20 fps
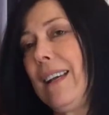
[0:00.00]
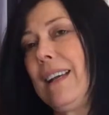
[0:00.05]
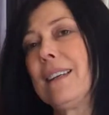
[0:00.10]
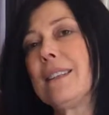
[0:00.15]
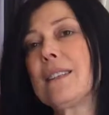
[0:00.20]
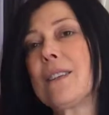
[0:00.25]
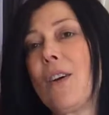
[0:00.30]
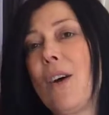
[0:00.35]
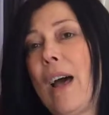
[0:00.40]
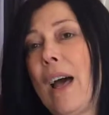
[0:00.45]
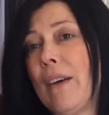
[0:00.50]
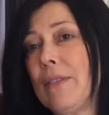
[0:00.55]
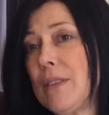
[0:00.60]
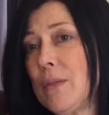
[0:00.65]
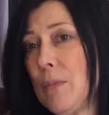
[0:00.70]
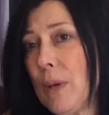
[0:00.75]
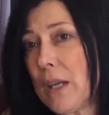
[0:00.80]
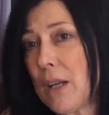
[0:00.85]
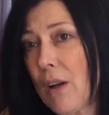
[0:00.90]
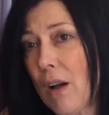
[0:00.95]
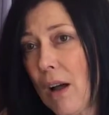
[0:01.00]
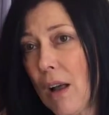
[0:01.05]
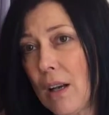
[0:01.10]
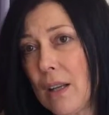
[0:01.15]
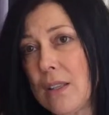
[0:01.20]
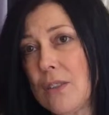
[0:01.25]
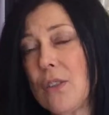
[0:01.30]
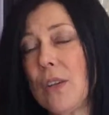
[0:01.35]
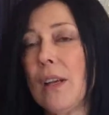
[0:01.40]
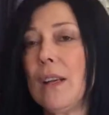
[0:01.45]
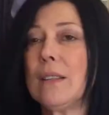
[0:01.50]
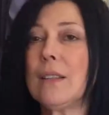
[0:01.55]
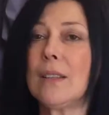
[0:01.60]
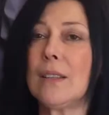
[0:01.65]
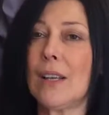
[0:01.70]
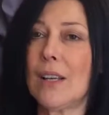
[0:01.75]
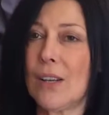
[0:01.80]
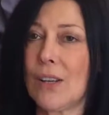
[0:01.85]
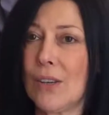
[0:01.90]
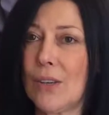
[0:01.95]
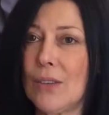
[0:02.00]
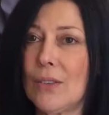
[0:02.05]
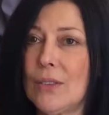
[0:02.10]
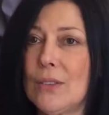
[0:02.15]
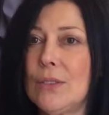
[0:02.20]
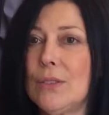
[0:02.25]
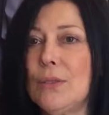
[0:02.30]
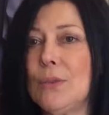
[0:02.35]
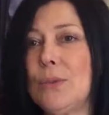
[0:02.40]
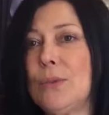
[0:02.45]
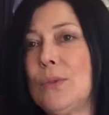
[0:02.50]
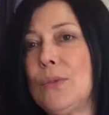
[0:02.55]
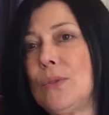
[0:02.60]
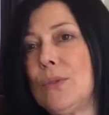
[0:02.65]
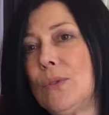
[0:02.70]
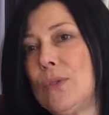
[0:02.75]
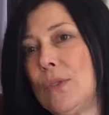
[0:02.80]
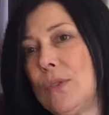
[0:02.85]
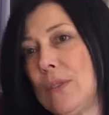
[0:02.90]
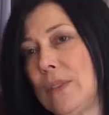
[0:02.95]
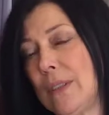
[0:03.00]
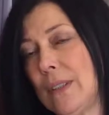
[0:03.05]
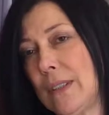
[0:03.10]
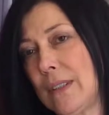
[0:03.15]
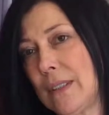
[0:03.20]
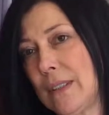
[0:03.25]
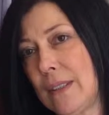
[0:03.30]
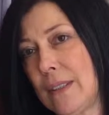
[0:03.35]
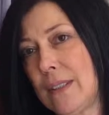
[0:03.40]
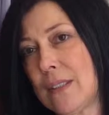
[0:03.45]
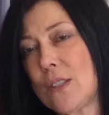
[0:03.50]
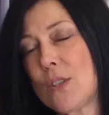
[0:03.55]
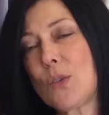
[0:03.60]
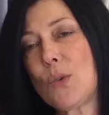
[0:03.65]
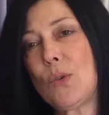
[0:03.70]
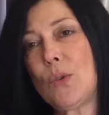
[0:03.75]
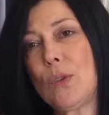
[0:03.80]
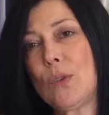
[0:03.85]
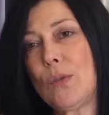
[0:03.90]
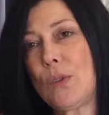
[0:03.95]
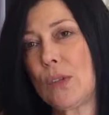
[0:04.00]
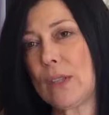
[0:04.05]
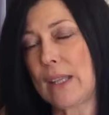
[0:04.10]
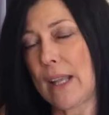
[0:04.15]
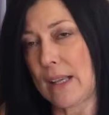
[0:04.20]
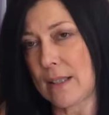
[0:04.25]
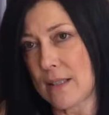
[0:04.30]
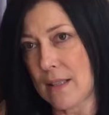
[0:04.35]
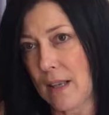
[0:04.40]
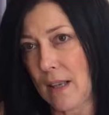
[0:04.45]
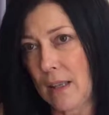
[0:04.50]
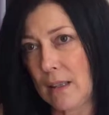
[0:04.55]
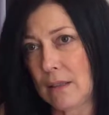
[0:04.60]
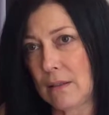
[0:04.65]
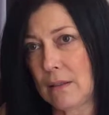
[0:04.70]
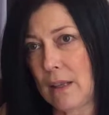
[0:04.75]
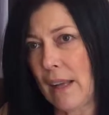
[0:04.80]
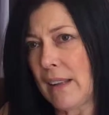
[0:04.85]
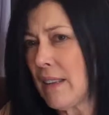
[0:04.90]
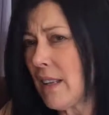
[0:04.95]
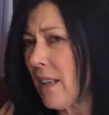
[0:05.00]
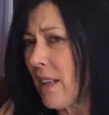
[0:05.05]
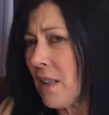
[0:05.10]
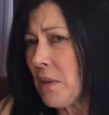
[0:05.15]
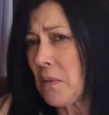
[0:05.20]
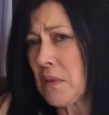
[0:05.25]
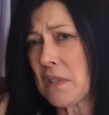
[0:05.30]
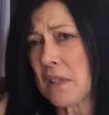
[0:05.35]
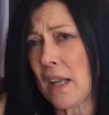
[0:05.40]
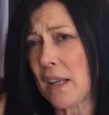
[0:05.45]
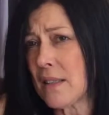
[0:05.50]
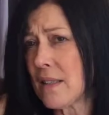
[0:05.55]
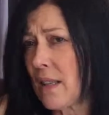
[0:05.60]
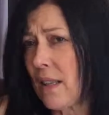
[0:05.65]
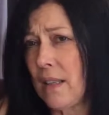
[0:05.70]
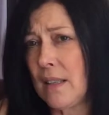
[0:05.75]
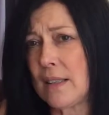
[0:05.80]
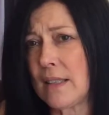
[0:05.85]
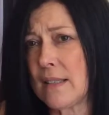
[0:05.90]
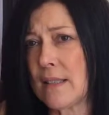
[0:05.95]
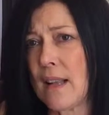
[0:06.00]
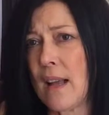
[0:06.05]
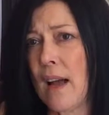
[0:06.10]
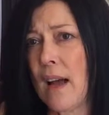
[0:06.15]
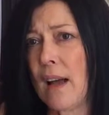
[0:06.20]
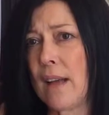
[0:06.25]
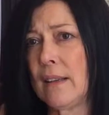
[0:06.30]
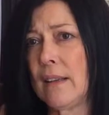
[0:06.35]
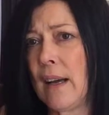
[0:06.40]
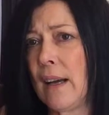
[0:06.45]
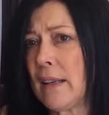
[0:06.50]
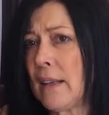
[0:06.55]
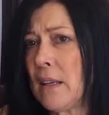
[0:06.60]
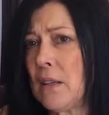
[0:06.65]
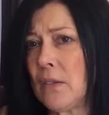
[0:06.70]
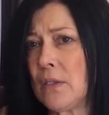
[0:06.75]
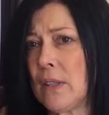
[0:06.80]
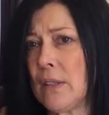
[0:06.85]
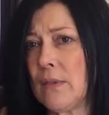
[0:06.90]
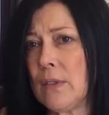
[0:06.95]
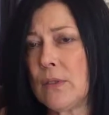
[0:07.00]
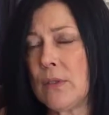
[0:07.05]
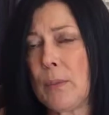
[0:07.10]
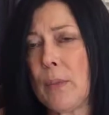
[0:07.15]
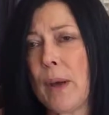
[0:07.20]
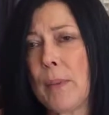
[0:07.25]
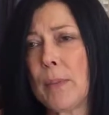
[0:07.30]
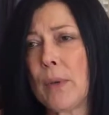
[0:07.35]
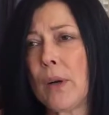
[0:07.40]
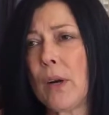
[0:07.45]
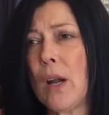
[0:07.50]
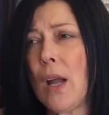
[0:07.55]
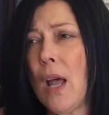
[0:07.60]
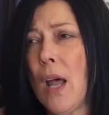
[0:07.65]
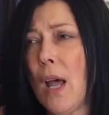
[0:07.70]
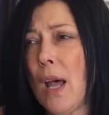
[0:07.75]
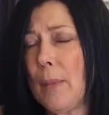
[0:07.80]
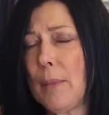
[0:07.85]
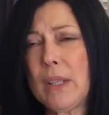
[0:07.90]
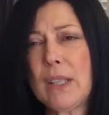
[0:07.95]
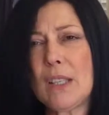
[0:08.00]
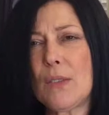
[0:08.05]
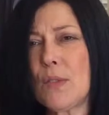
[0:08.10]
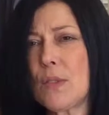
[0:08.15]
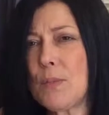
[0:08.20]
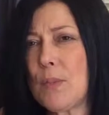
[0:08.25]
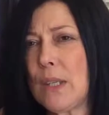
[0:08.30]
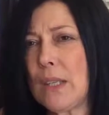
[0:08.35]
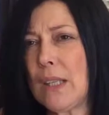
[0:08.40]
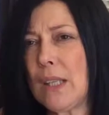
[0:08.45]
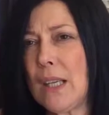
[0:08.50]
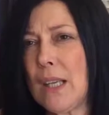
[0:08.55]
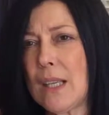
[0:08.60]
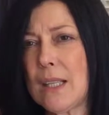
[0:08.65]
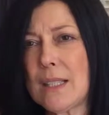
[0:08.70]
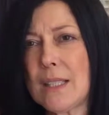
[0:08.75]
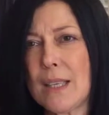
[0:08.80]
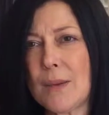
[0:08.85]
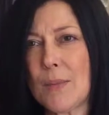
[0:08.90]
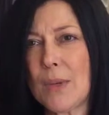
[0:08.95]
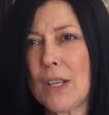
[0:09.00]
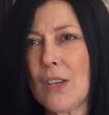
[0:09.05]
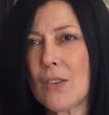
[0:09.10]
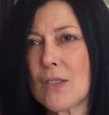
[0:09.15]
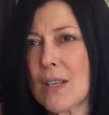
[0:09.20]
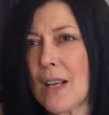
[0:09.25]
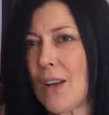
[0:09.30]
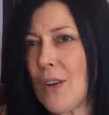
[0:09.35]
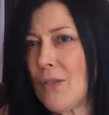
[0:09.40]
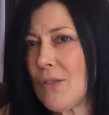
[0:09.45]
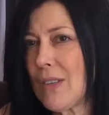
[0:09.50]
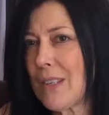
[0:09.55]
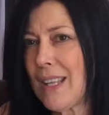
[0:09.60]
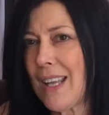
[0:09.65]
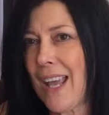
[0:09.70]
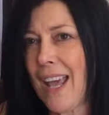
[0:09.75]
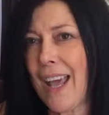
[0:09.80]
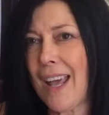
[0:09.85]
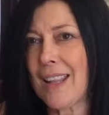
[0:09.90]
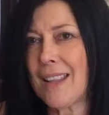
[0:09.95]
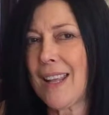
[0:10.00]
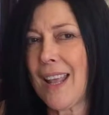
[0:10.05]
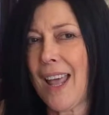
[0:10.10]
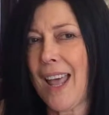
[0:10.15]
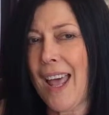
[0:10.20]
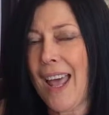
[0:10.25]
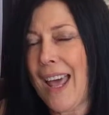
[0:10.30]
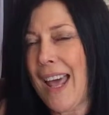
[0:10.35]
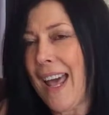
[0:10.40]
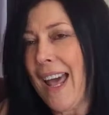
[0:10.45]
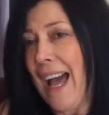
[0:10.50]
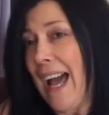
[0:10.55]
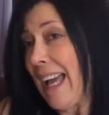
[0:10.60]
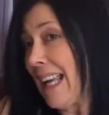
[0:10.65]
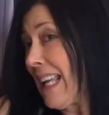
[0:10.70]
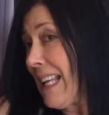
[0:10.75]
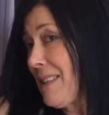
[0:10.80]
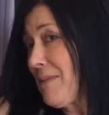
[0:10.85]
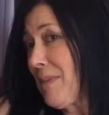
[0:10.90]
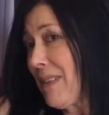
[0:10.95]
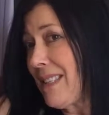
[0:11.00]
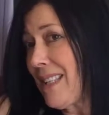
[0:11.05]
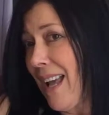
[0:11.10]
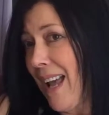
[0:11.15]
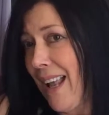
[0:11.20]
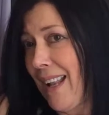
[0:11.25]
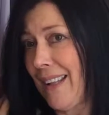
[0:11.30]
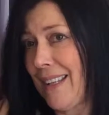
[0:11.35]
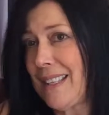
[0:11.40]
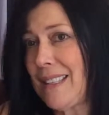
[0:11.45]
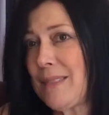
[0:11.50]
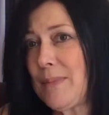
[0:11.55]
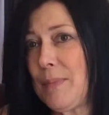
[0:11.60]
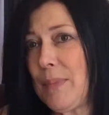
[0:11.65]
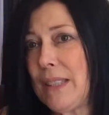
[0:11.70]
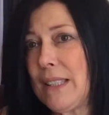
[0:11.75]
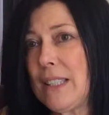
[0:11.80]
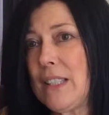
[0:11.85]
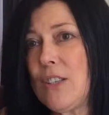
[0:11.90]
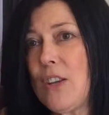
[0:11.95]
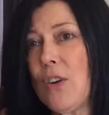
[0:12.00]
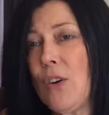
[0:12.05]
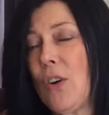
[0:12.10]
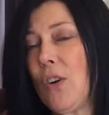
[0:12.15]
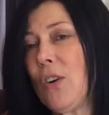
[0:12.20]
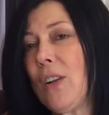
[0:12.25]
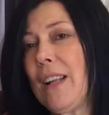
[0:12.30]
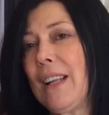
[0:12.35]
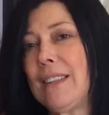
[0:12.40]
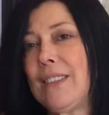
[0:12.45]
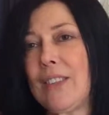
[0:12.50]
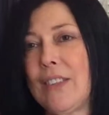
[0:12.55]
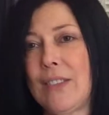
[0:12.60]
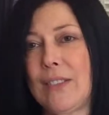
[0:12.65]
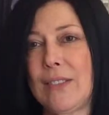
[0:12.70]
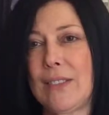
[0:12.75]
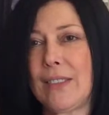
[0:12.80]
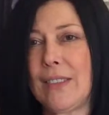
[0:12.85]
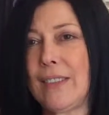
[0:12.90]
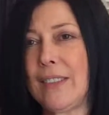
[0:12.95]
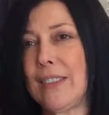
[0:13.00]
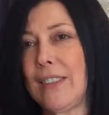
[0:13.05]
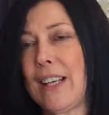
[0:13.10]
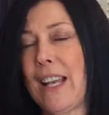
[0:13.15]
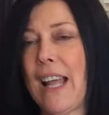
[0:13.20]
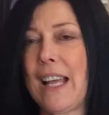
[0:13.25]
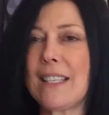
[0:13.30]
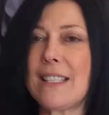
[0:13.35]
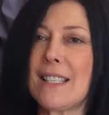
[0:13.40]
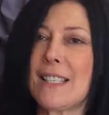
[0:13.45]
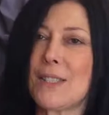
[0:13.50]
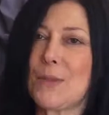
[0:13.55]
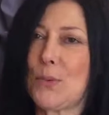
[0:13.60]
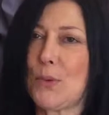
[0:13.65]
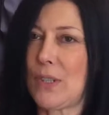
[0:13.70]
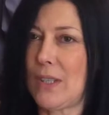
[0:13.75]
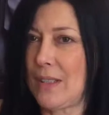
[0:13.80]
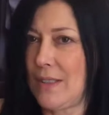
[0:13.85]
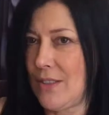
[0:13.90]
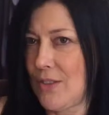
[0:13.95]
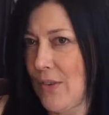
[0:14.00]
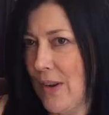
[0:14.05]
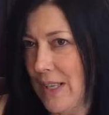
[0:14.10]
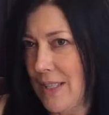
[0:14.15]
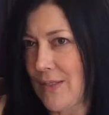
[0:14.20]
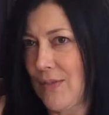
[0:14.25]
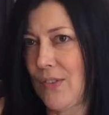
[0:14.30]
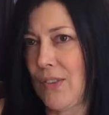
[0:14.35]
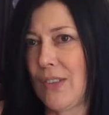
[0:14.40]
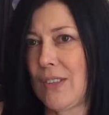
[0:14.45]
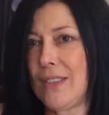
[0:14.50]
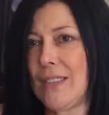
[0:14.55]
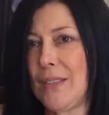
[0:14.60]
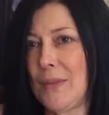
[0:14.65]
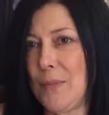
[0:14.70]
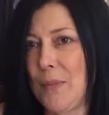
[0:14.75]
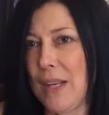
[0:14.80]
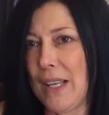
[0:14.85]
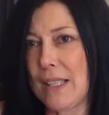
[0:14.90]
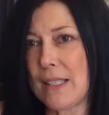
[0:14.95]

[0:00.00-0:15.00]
So after my college, I had to go to school for textile. I think it was textile design. I cannot even remember, but it was pretty easy because I already had, I guess, my talent, but all other classes were transferred to me.